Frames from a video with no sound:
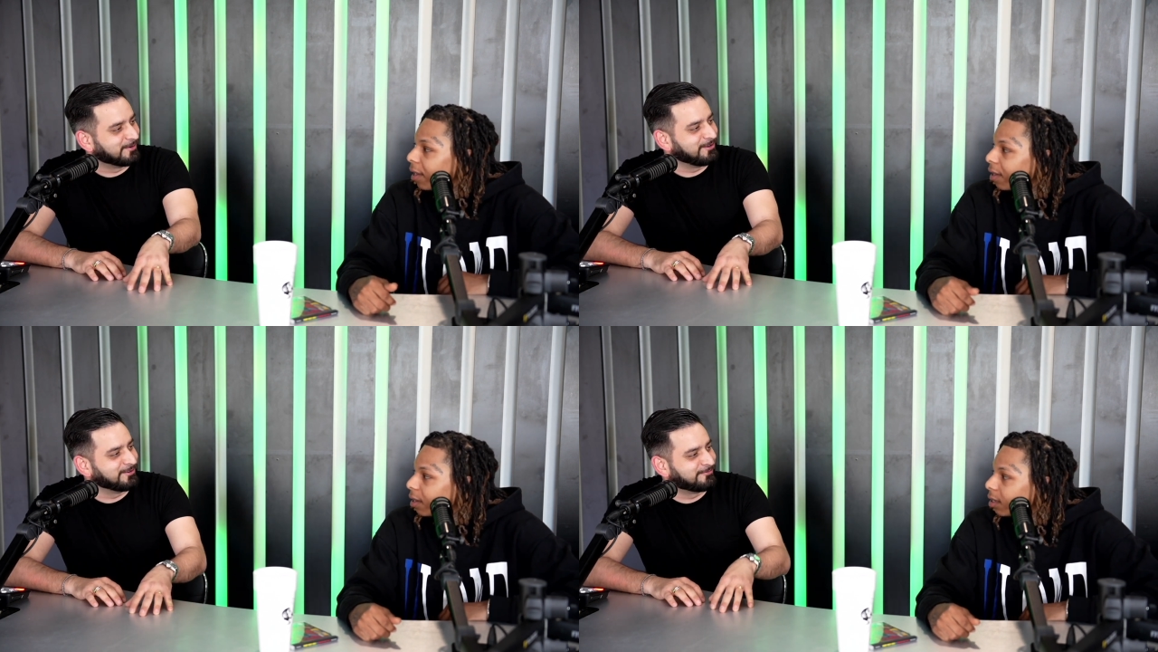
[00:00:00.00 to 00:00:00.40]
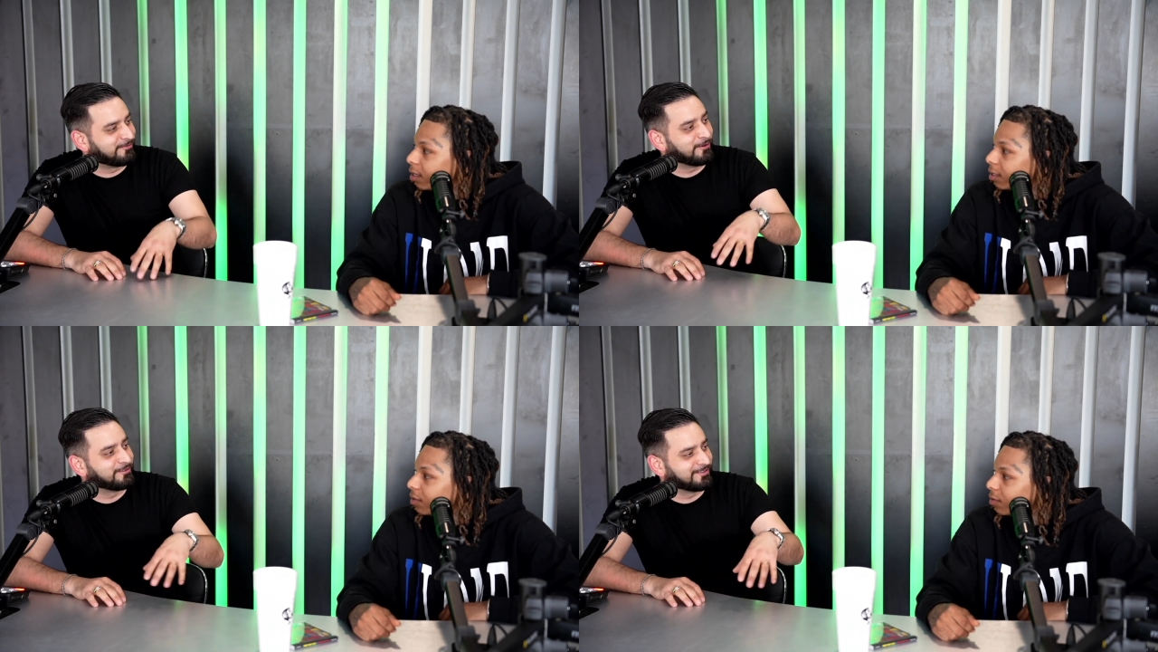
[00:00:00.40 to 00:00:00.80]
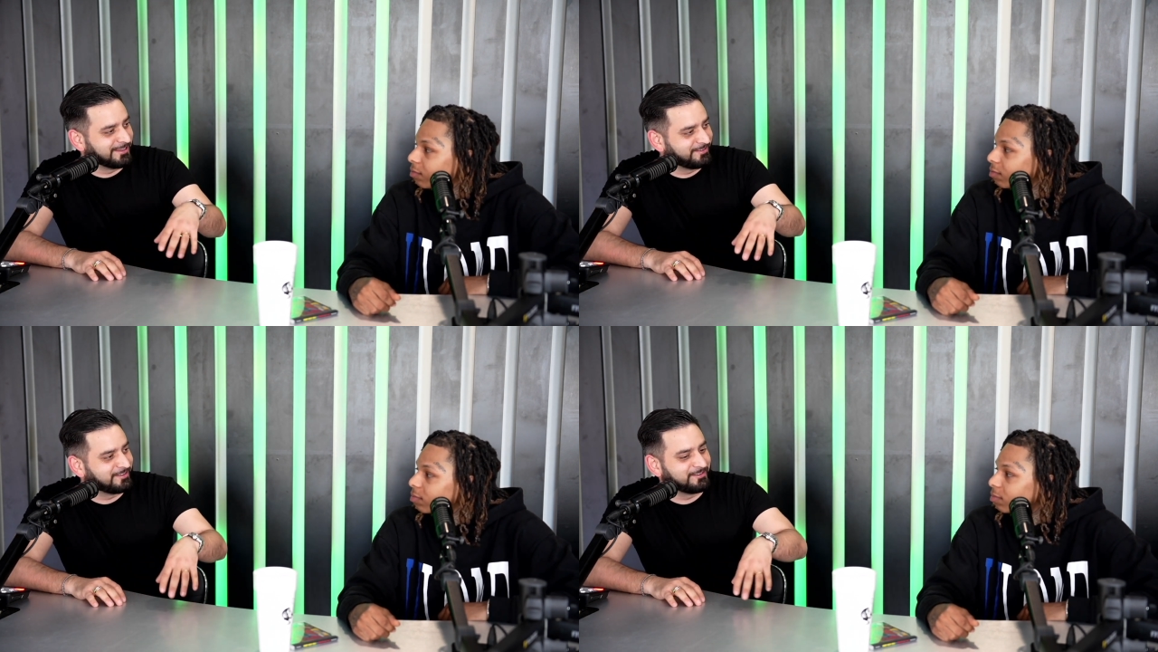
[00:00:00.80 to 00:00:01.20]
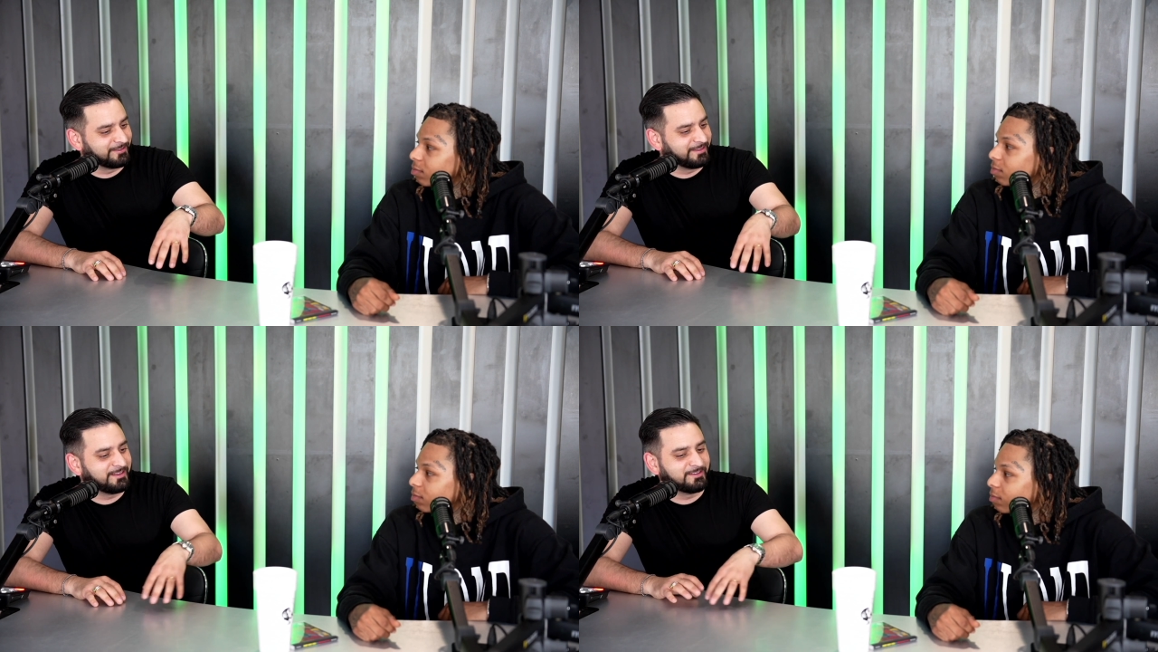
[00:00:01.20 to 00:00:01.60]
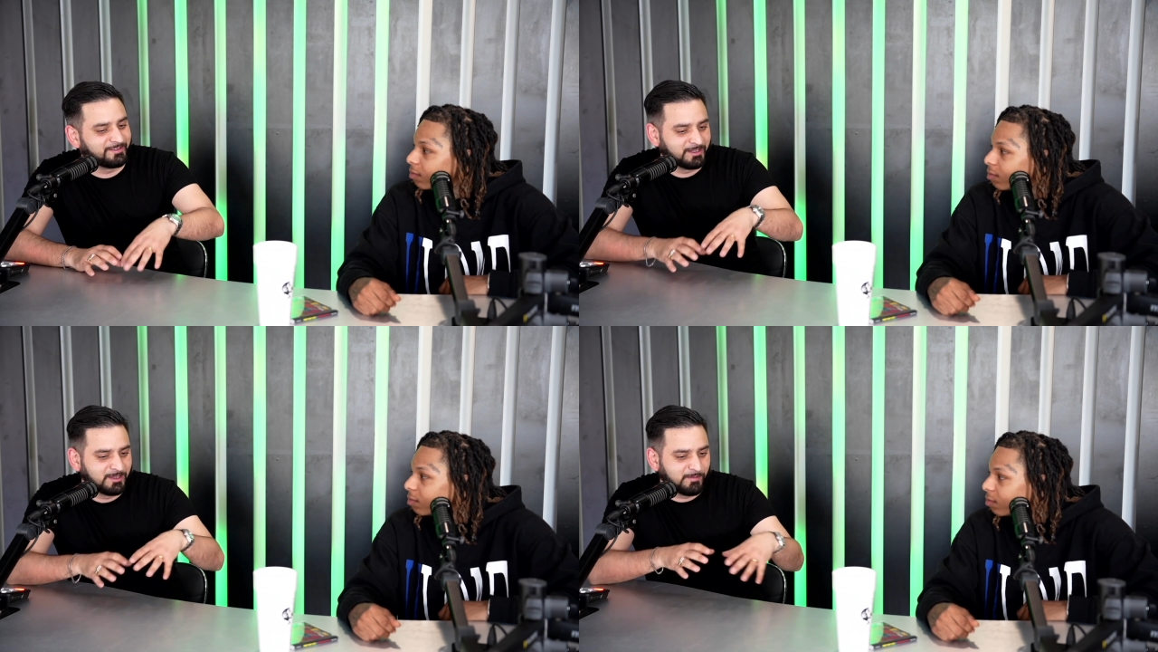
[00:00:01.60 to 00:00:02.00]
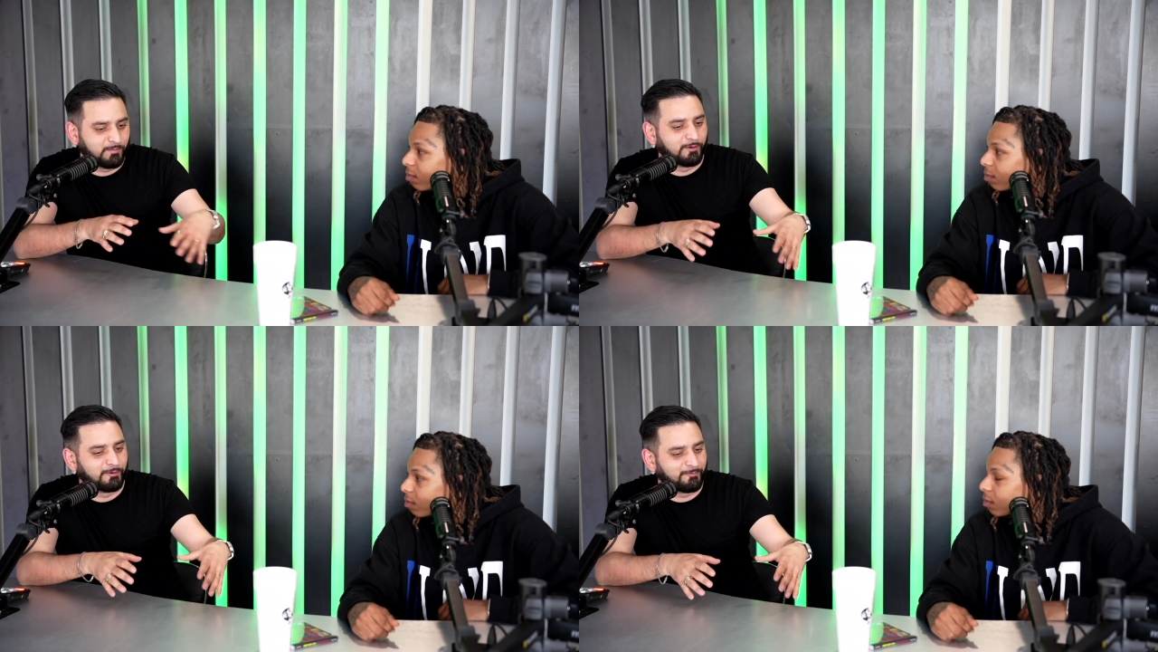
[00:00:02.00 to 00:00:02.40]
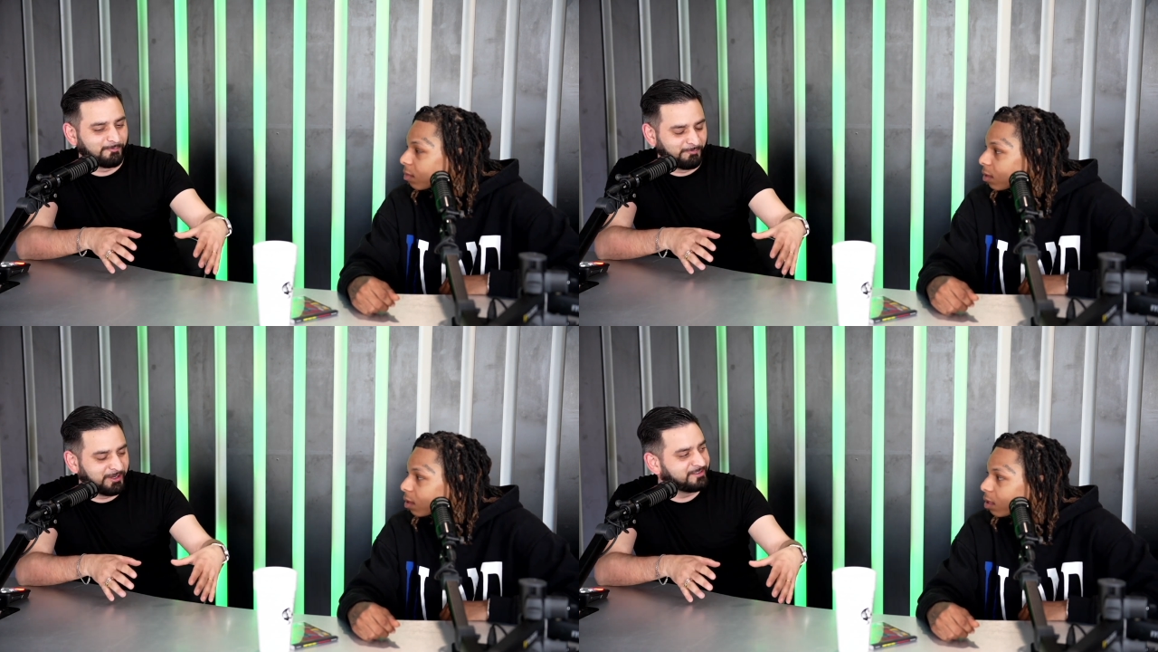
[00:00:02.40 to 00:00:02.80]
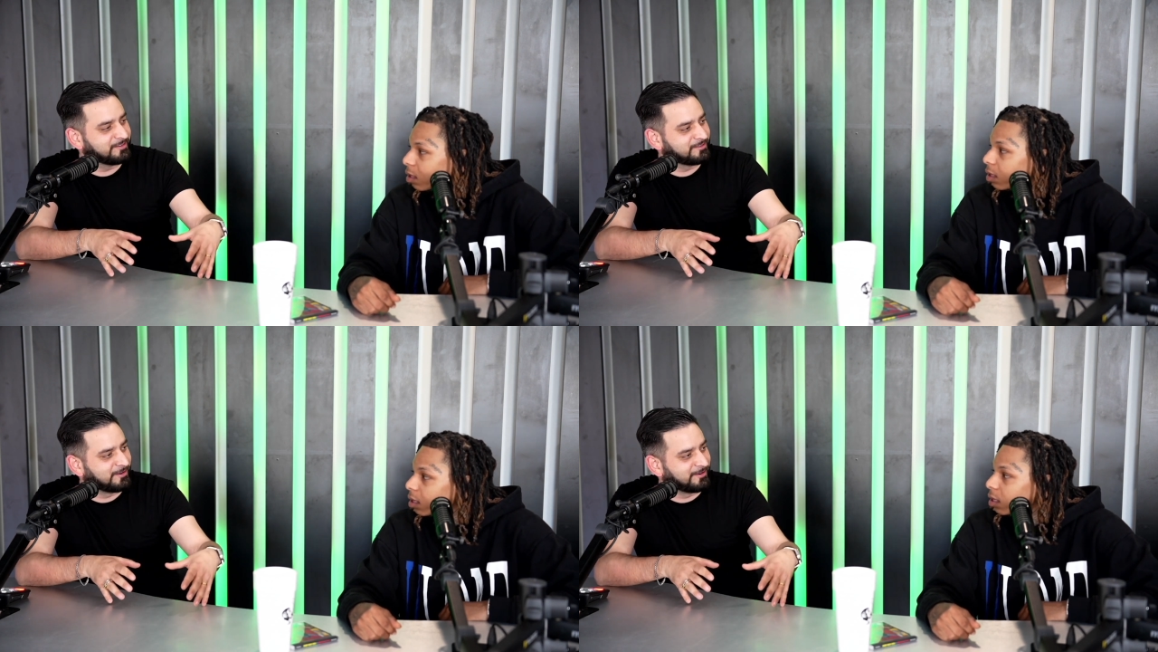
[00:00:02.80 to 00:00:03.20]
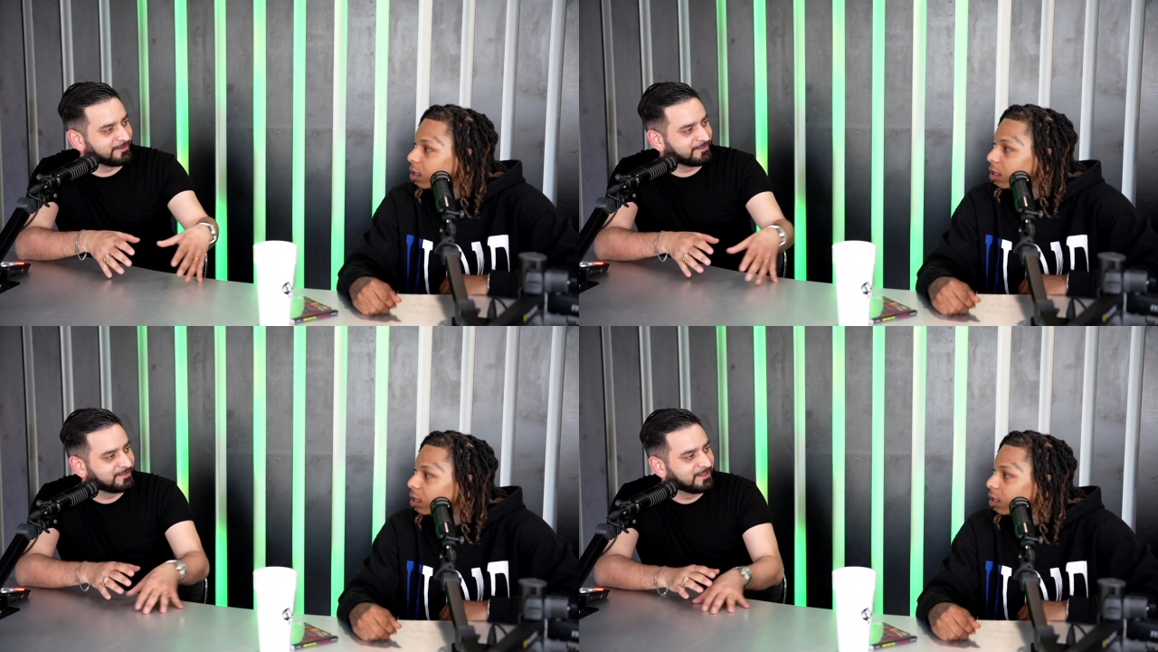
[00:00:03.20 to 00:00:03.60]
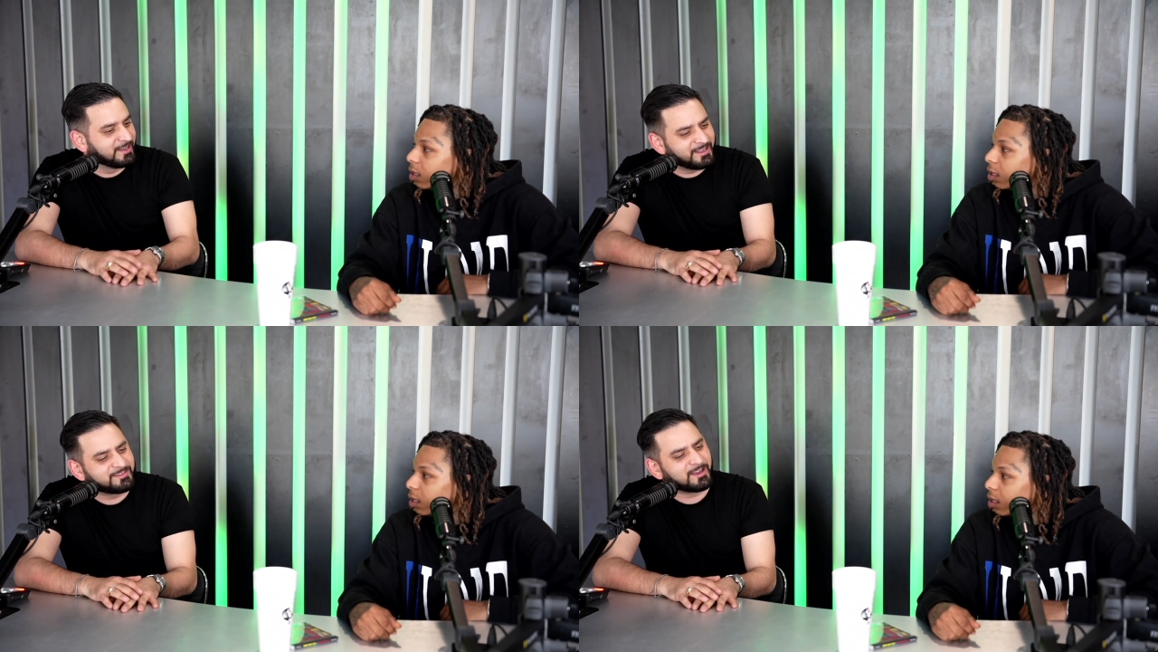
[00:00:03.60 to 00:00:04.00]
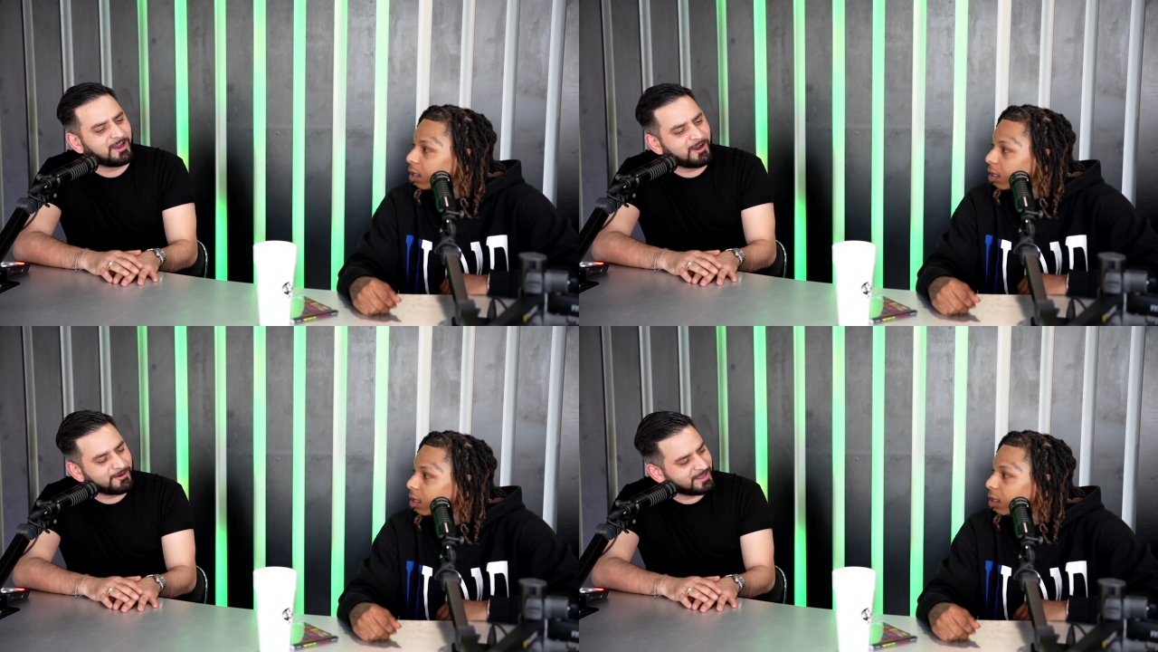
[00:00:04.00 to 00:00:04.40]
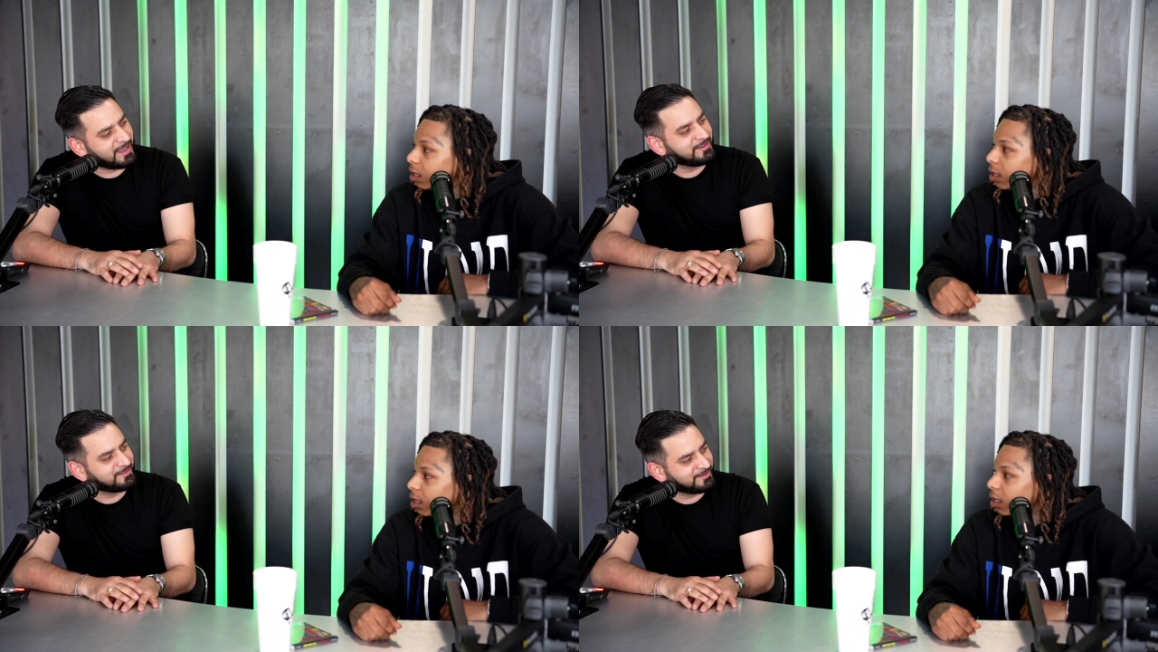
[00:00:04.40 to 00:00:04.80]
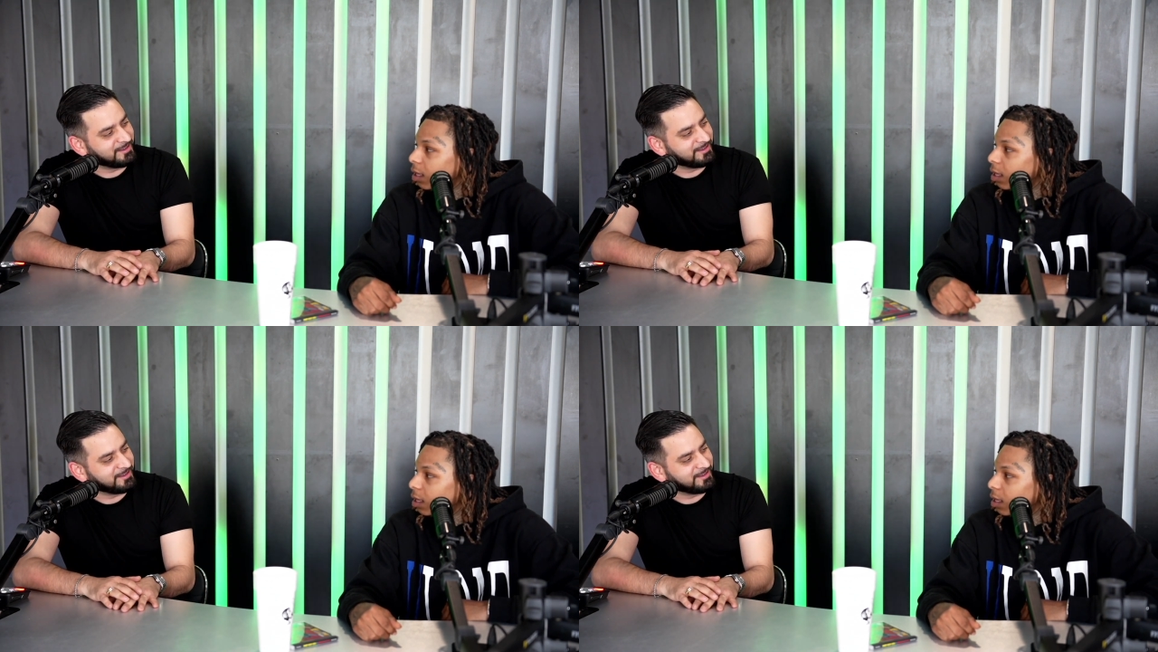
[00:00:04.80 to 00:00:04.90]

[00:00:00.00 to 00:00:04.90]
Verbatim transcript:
Speaker 1: when you first listen to these more recent songs, it's like, oh, okay, he's